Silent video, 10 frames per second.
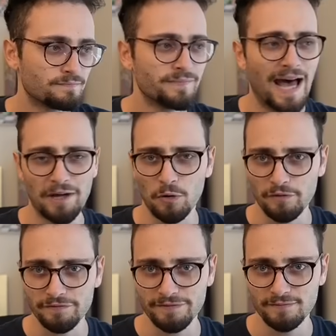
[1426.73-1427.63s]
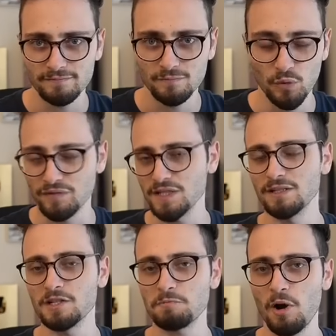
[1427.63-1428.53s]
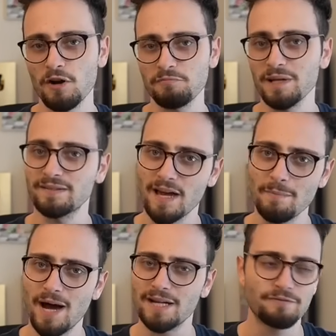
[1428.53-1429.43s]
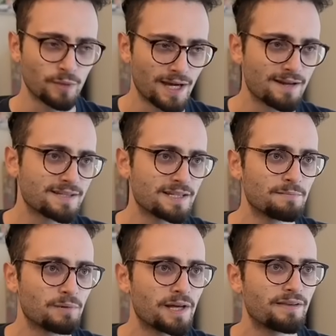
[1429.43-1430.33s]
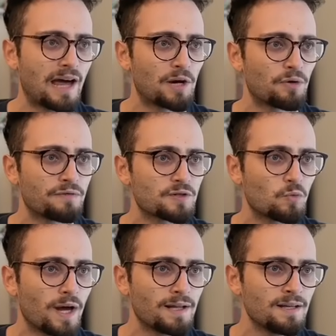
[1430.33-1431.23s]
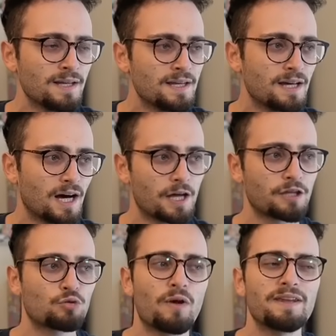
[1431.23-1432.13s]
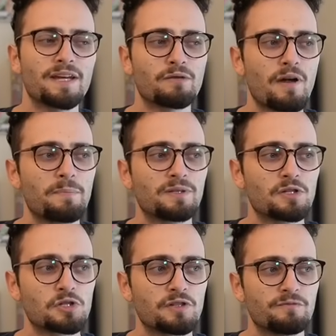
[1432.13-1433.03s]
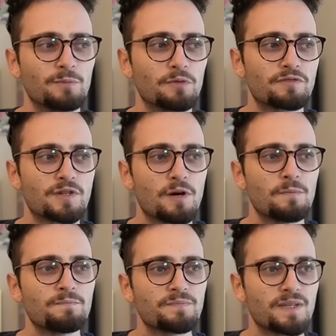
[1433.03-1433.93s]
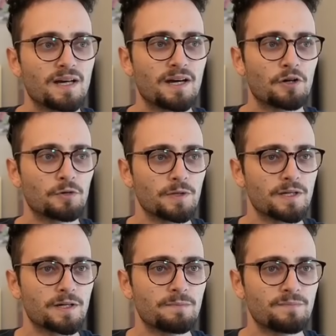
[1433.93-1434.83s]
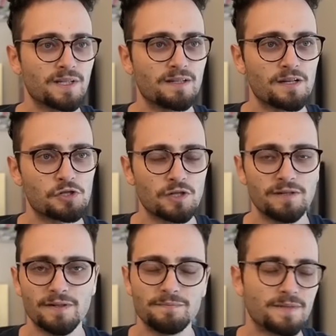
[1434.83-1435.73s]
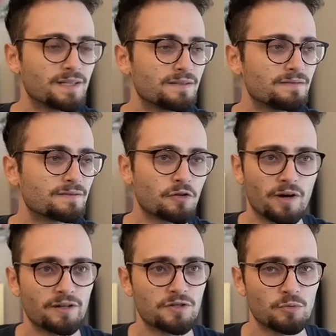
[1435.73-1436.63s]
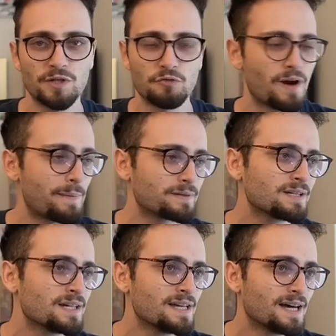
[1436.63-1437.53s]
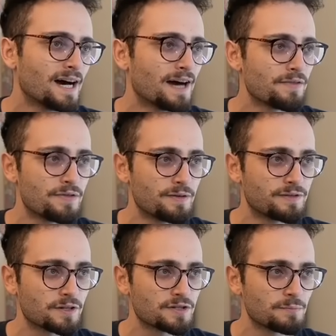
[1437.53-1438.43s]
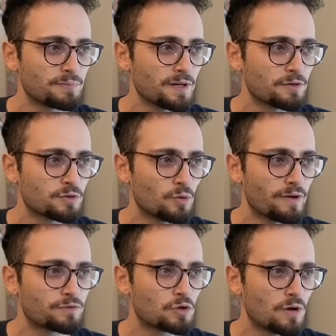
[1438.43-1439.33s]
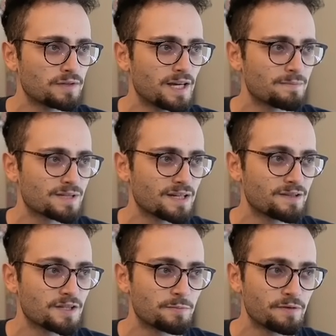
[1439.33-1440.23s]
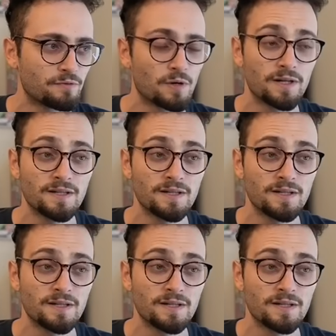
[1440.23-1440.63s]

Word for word: Najdorf. We've seen Kasparov play Taimanov. We got to see him play a Najdorf as well. Uh, threatening a repetition of moves, though. Uh, early here in uh, Geneva, in Credit Suisse Rapid. Uh, th there's some players who have drawn games like this before.